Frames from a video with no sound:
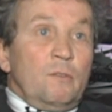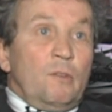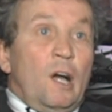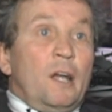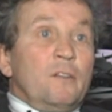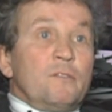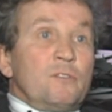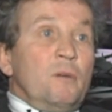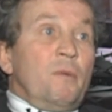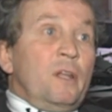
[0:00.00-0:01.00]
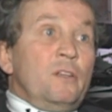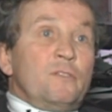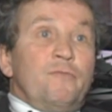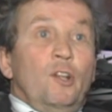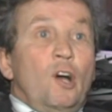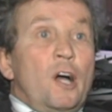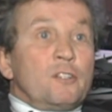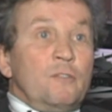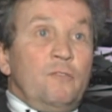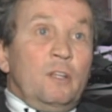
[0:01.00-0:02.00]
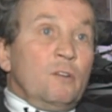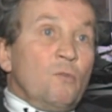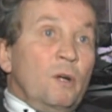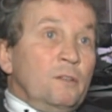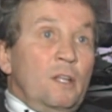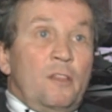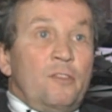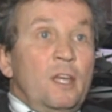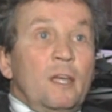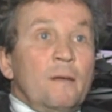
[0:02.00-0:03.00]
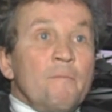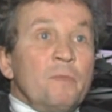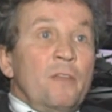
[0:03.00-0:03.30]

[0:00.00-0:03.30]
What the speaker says: not somebody's philosophy or what they think.